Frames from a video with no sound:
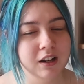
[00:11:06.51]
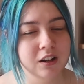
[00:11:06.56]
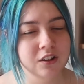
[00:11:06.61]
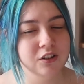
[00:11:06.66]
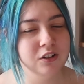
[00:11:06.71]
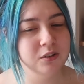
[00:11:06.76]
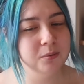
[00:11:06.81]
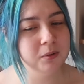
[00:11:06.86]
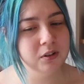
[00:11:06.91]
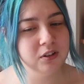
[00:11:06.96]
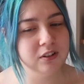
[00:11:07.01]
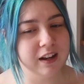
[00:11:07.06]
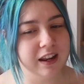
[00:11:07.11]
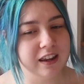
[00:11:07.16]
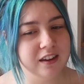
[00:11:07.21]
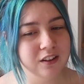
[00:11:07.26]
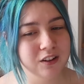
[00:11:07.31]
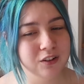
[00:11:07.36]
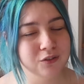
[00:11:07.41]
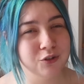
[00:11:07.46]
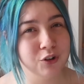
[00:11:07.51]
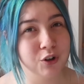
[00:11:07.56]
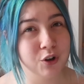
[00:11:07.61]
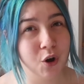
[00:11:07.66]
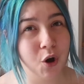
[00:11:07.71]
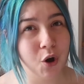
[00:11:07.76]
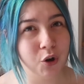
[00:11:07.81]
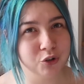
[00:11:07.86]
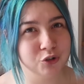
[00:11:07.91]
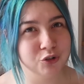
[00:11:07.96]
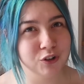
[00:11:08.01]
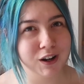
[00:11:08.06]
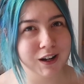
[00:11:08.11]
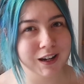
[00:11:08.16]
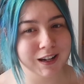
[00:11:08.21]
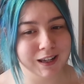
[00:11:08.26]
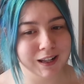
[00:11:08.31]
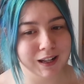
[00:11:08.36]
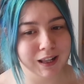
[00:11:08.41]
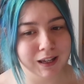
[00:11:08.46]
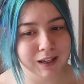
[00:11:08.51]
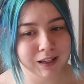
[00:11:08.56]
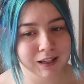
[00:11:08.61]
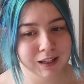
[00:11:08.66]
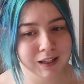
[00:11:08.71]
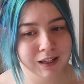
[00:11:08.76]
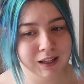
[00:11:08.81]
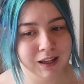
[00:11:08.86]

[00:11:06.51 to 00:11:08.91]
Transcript: she's mistaken for a contract killer